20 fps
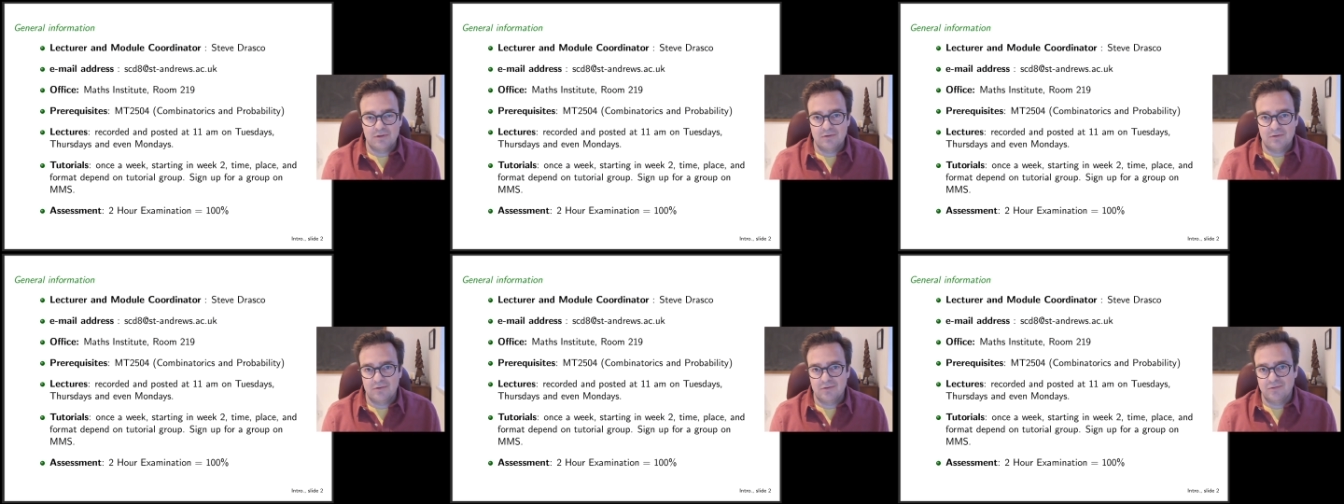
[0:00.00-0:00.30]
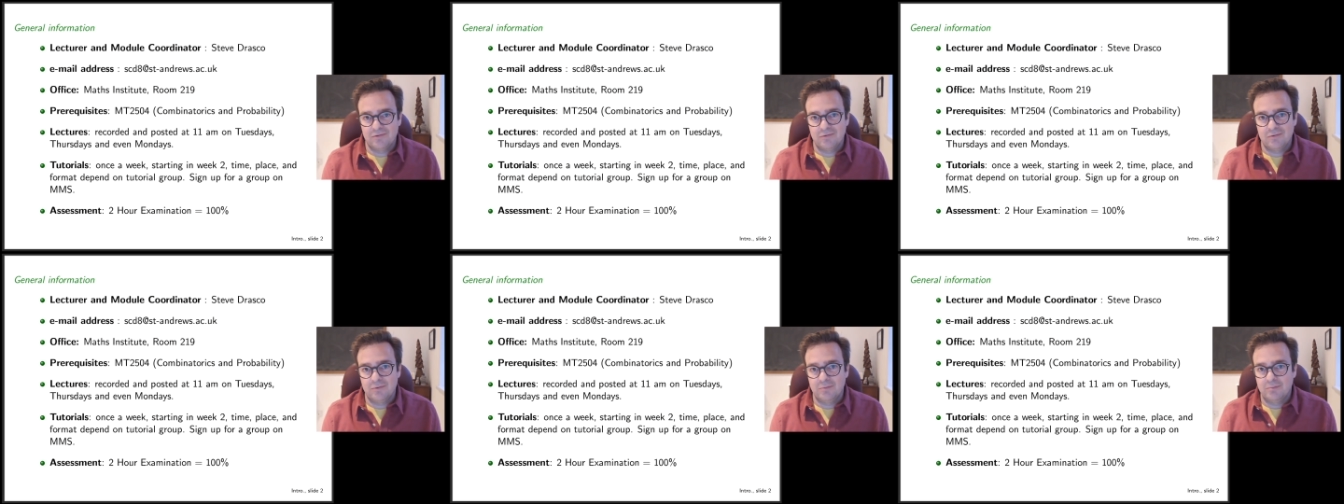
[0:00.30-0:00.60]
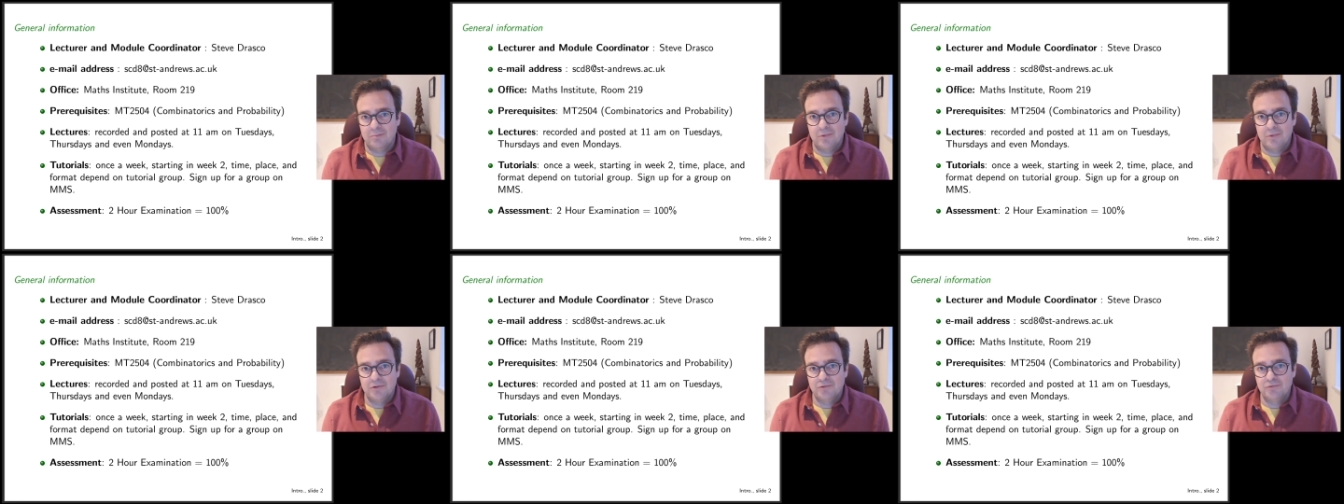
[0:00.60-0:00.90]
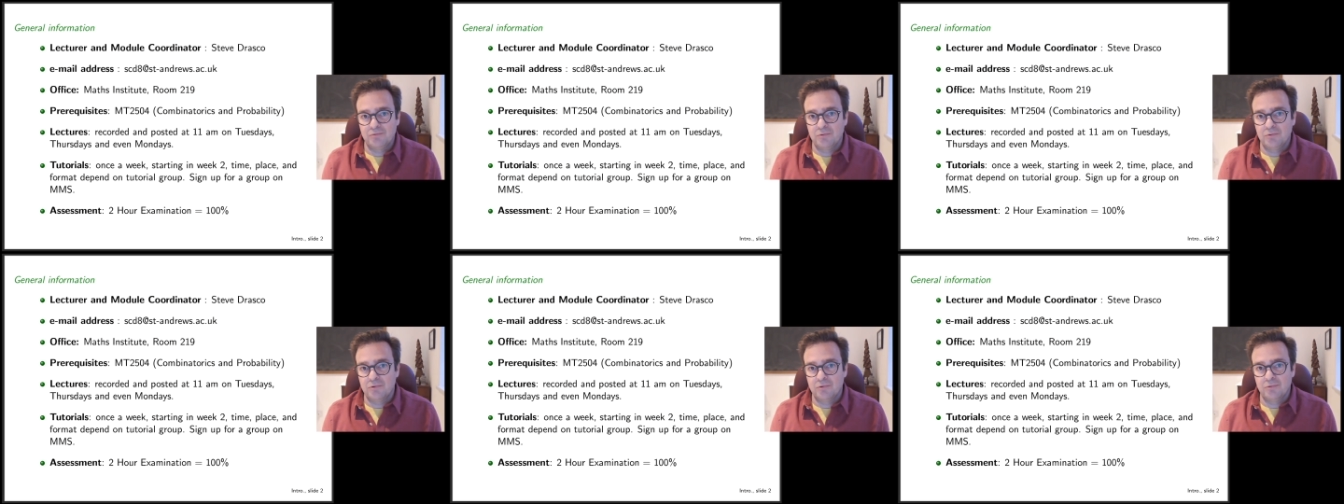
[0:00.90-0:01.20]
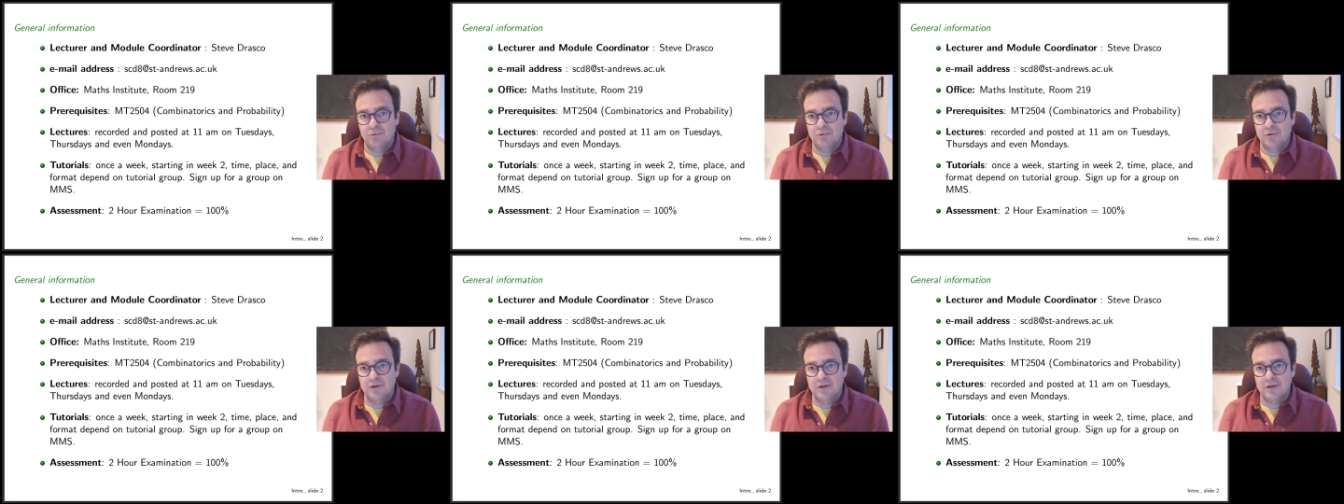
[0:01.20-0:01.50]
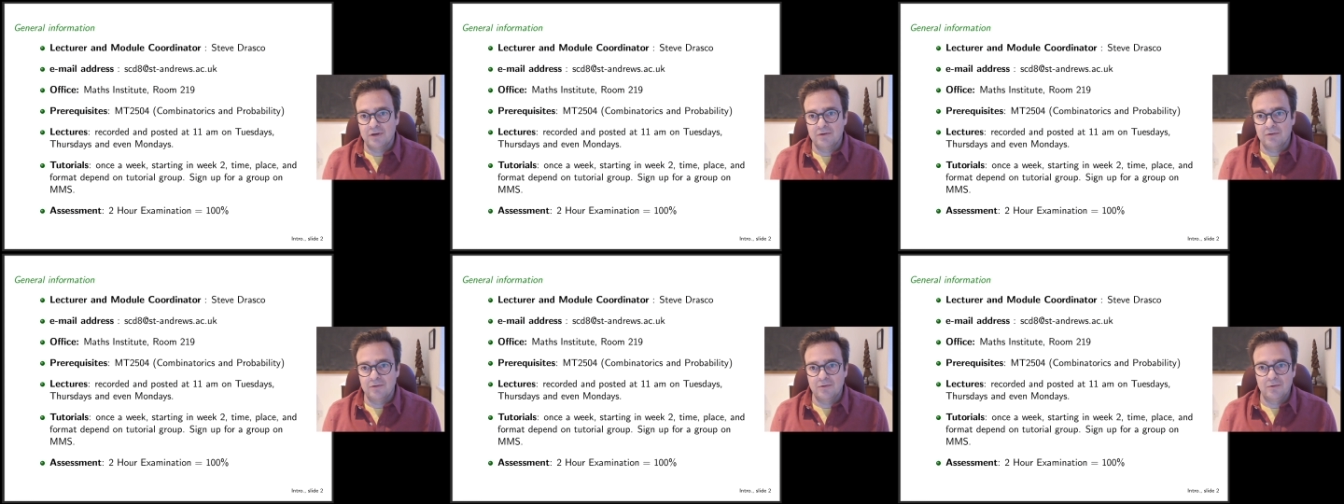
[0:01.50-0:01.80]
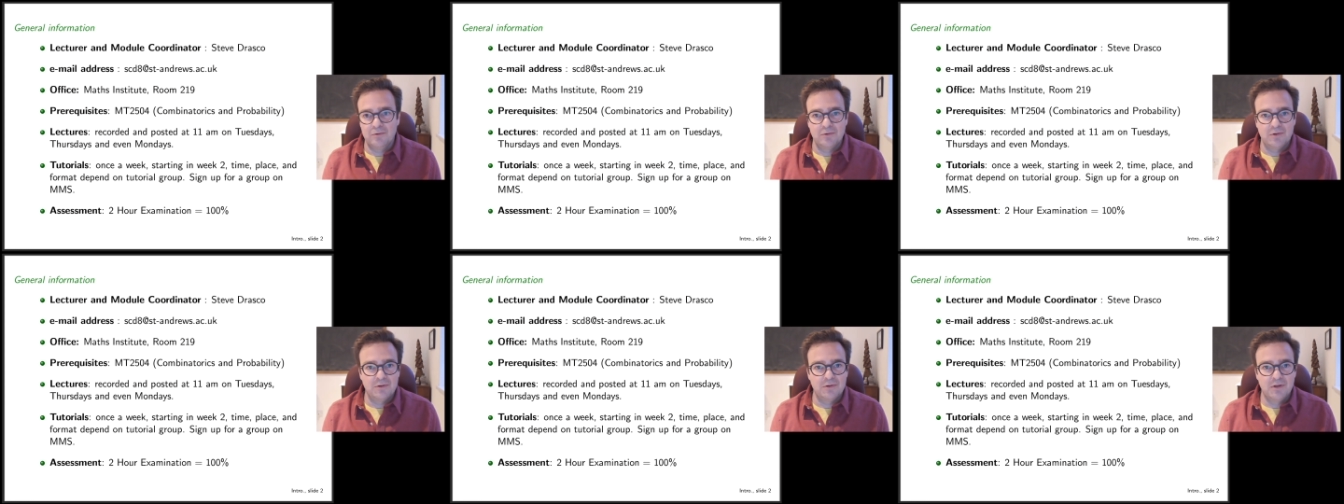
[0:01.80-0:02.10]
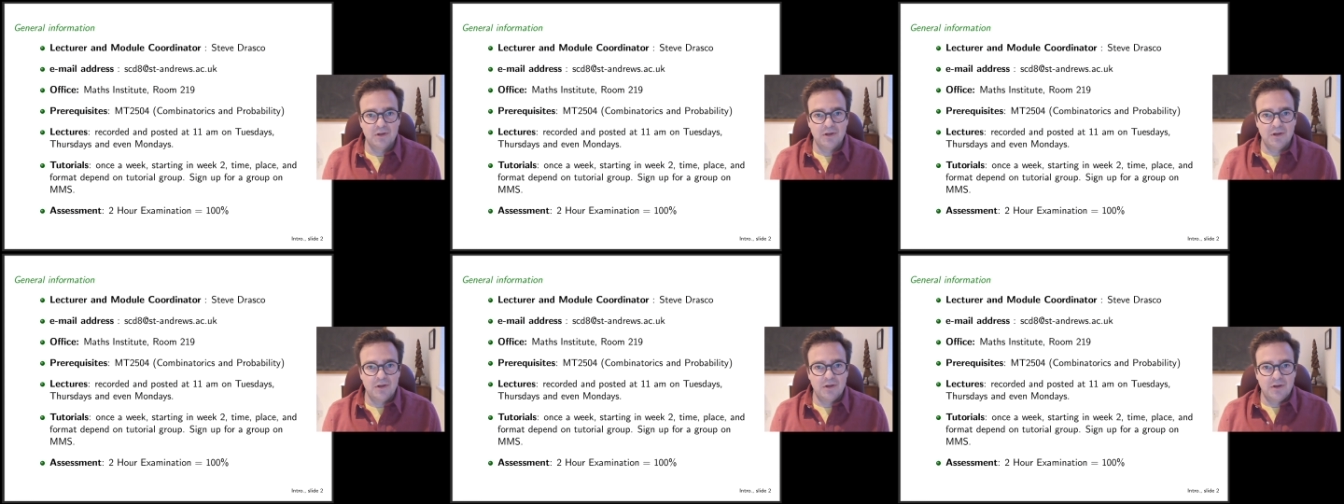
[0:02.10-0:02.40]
and also the module coordinator, the only